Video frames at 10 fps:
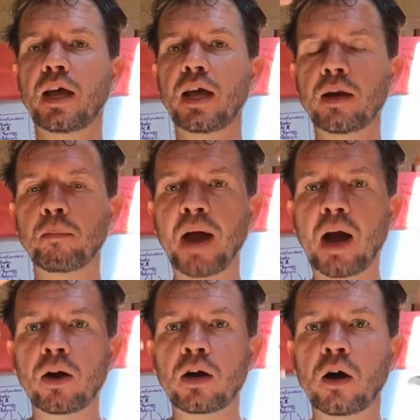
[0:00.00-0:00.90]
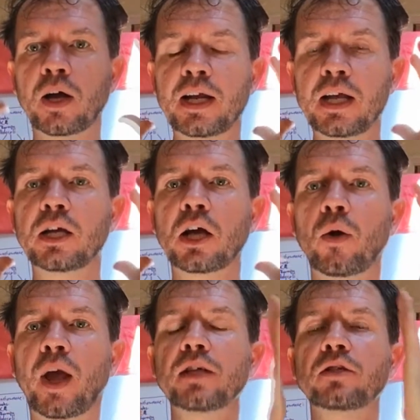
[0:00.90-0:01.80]
in a paranoid
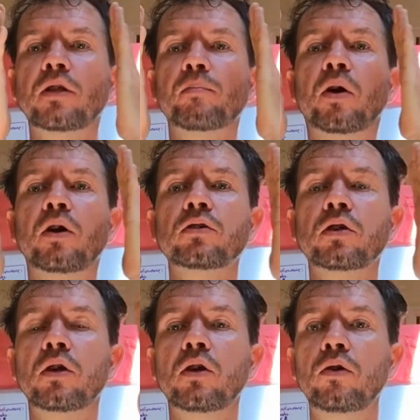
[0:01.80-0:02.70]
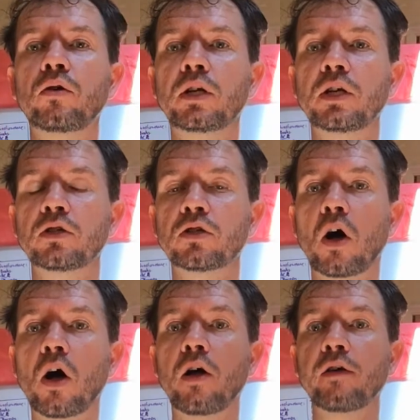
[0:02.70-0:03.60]
ego is the person who
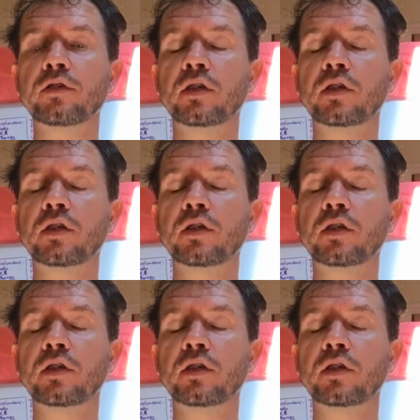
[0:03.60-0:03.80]
dissolves